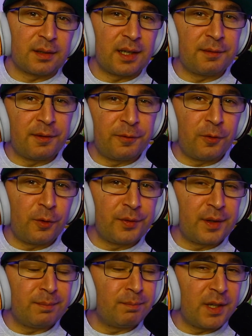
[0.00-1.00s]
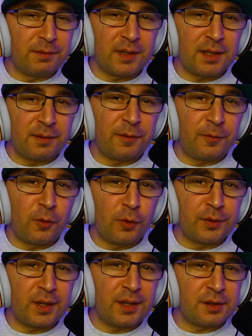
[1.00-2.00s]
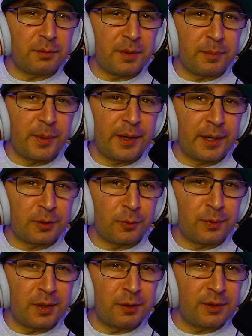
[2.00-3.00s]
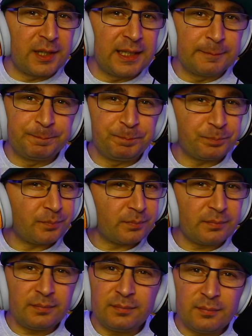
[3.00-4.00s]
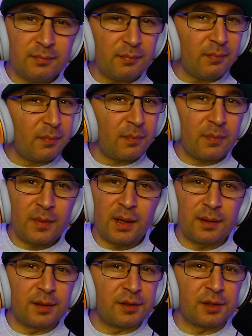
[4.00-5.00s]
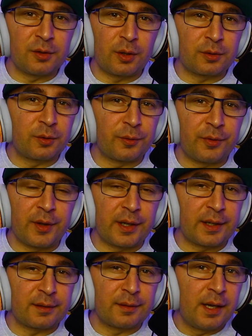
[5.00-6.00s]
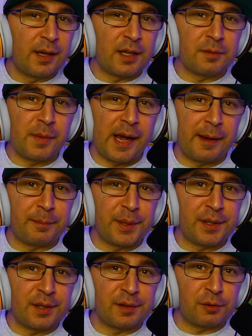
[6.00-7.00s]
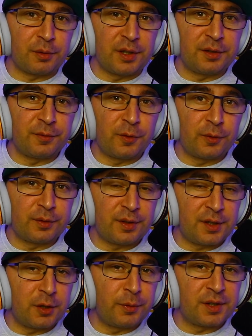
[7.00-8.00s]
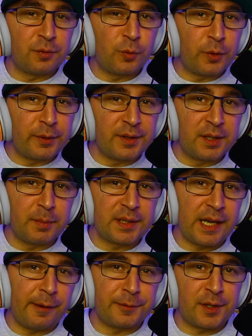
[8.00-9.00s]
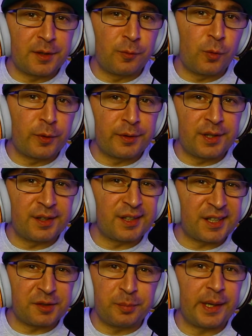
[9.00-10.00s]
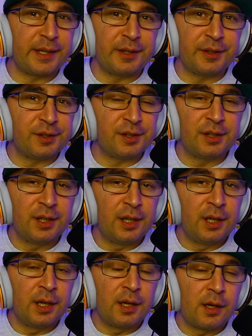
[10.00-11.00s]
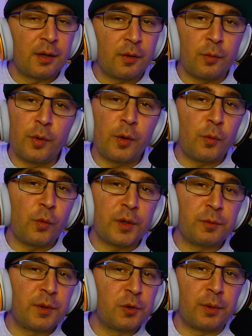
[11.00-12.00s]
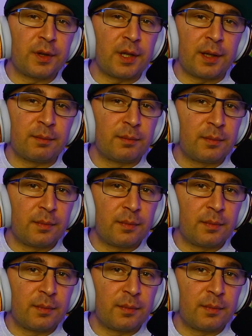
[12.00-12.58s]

If a phone is repaired continuously, this is not good thing in my opinion. So this phone still is in warranty, but after the warranty expires, what we doing then?